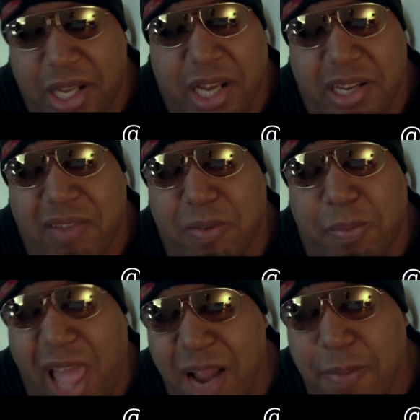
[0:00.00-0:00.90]
And every
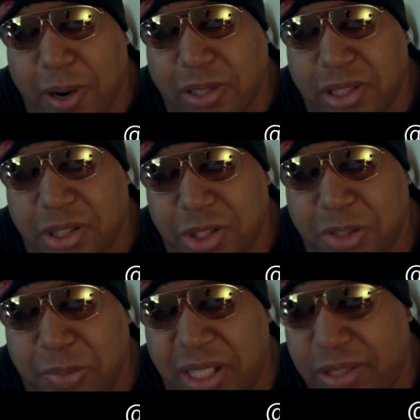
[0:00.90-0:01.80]
black person, you
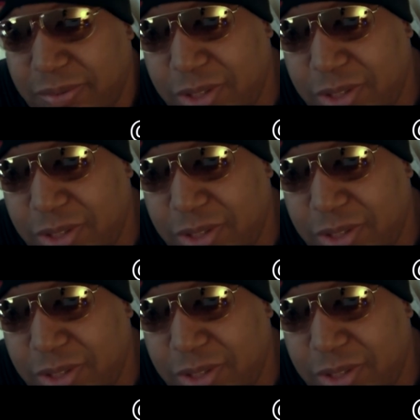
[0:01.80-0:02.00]
should be